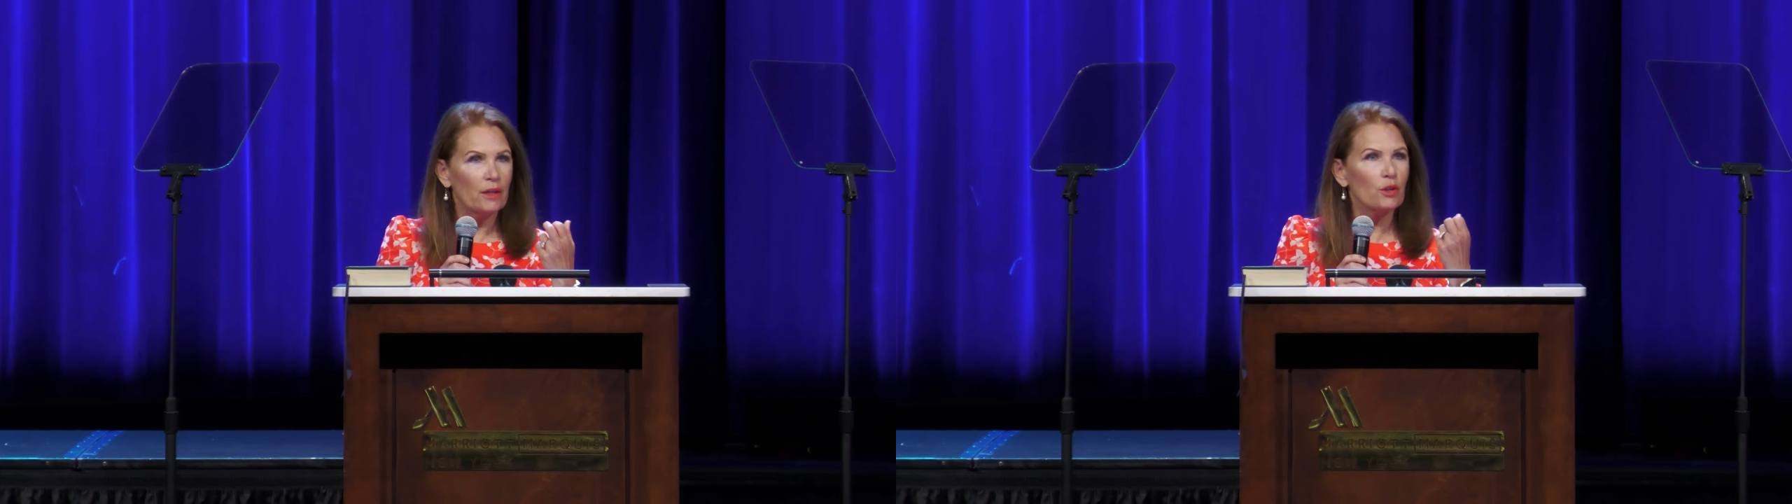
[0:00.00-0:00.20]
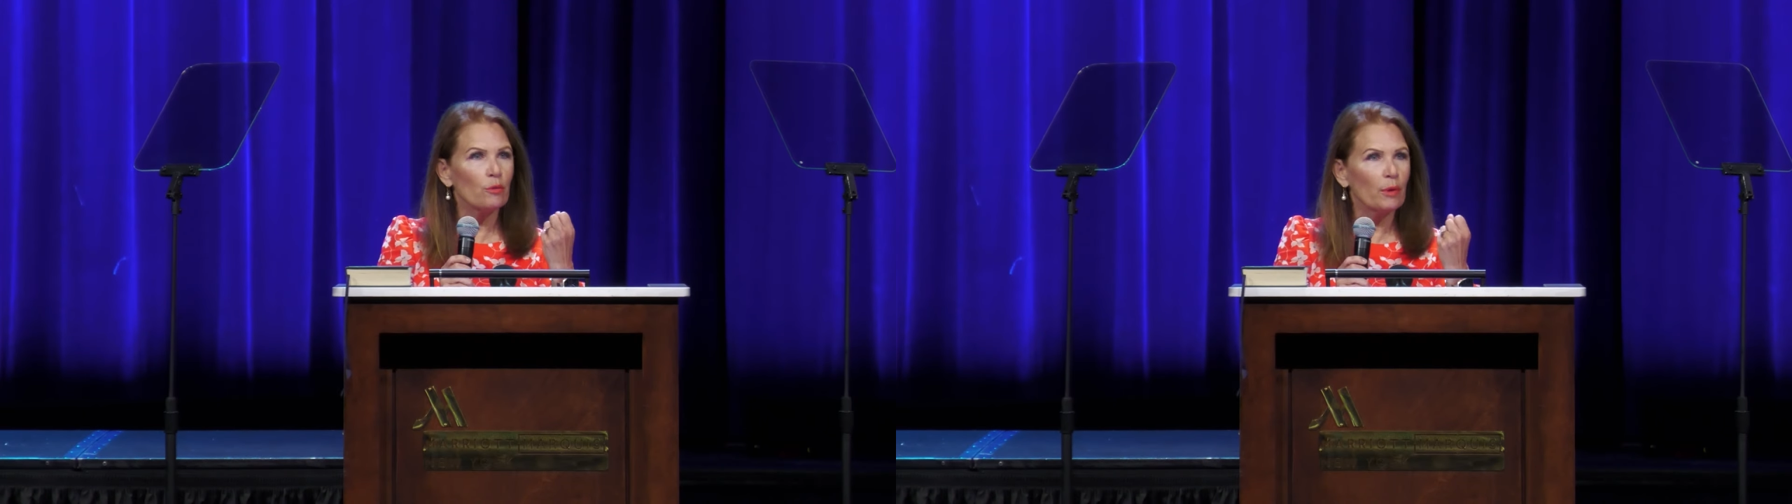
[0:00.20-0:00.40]

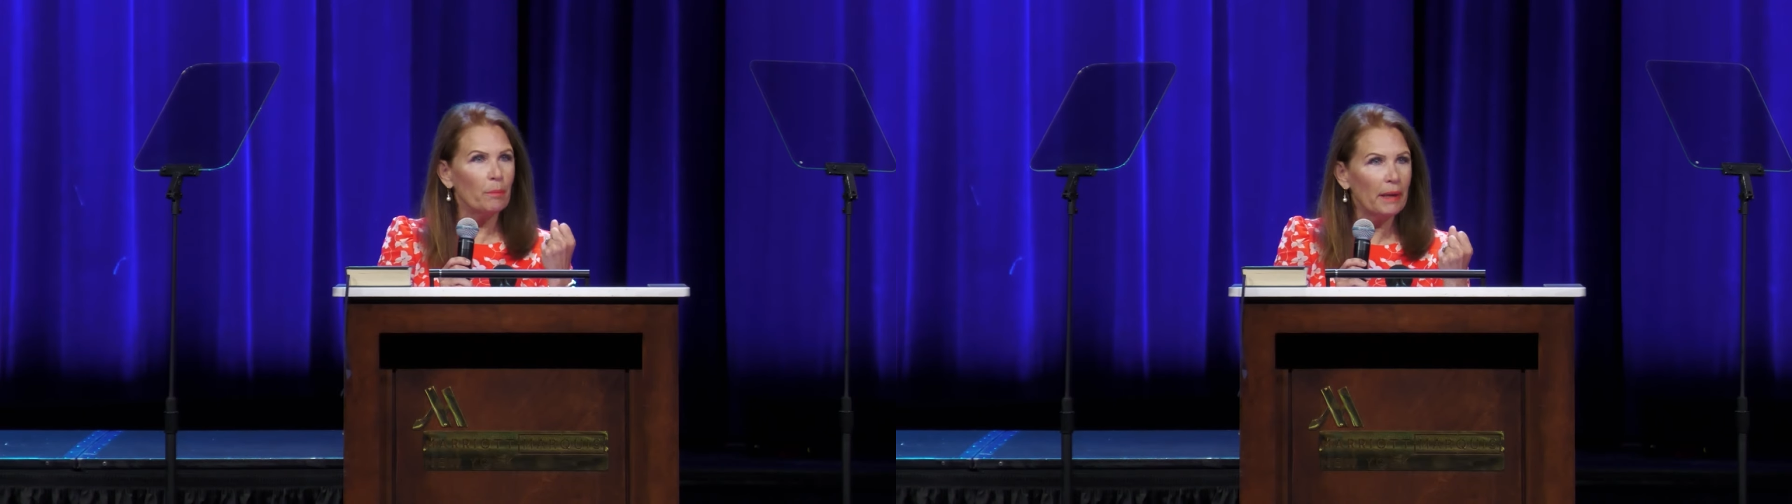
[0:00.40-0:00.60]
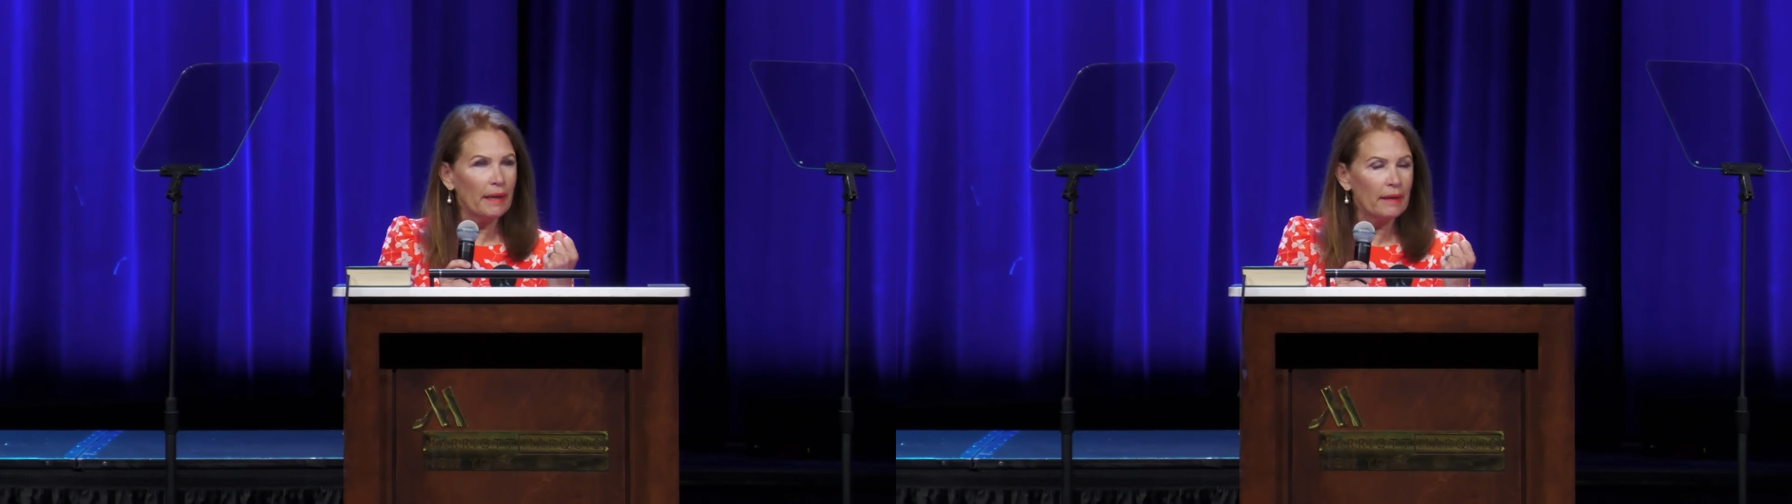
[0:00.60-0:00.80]
to
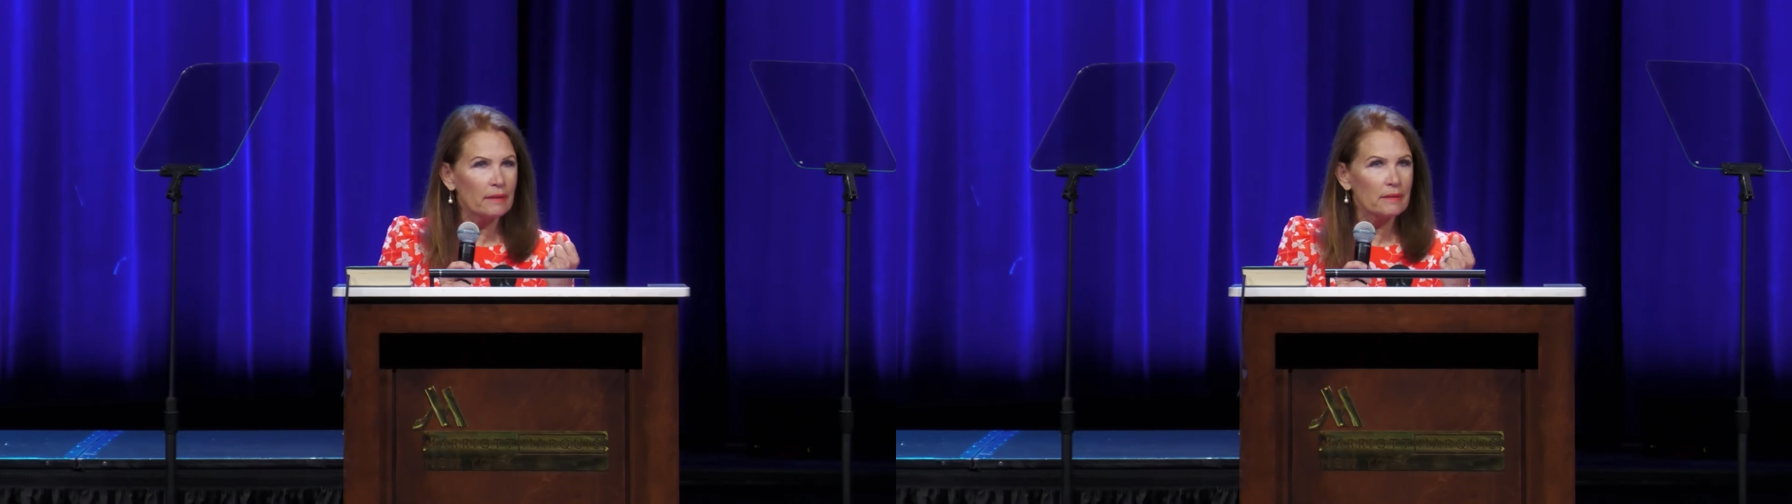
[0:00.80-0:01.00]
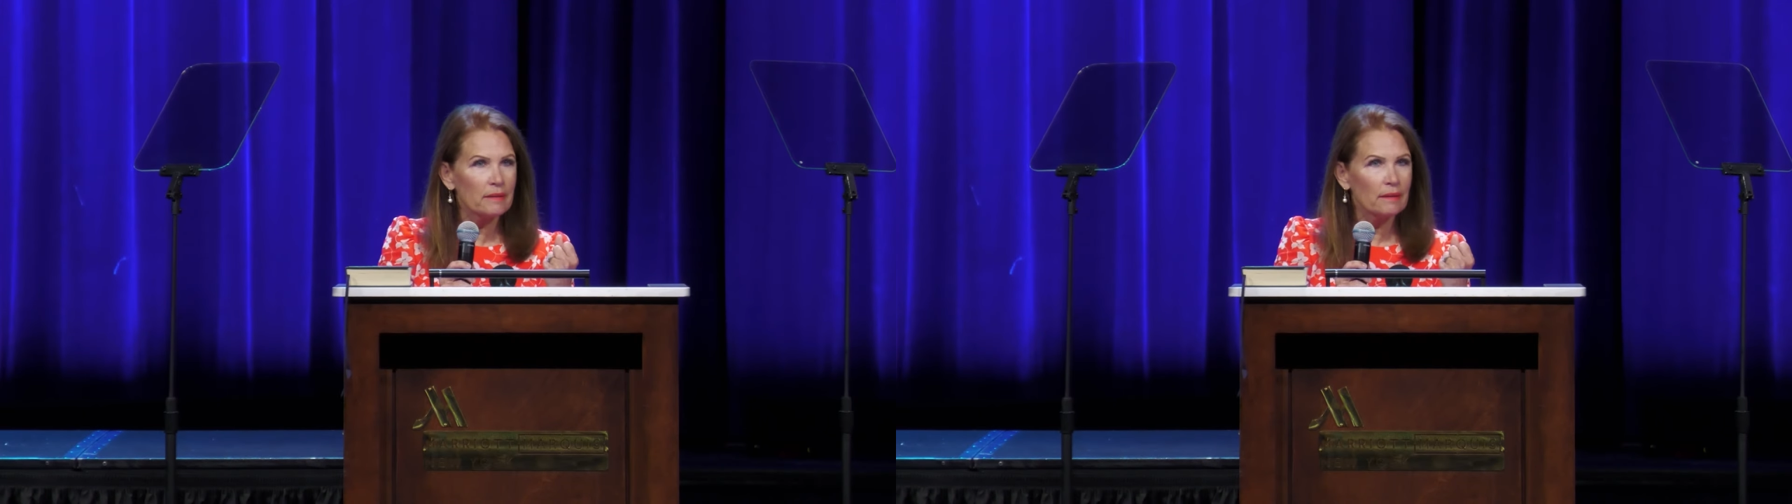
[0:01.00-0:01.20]

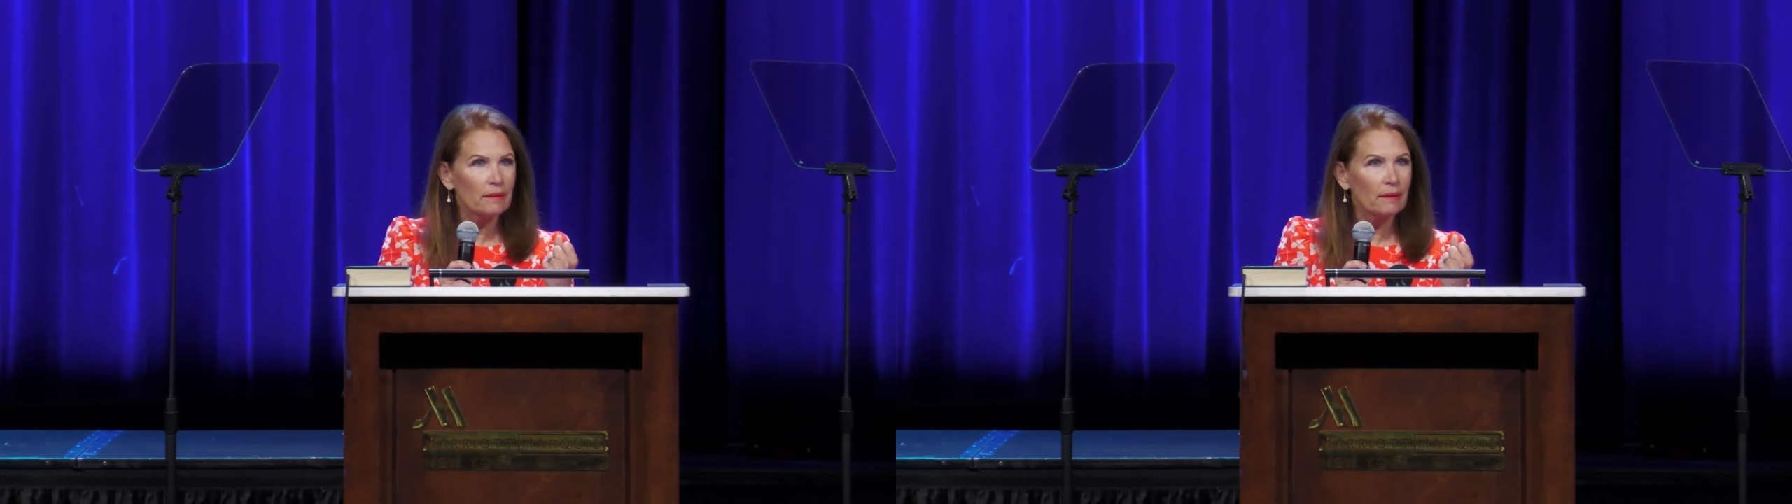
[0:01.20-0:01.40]
repent.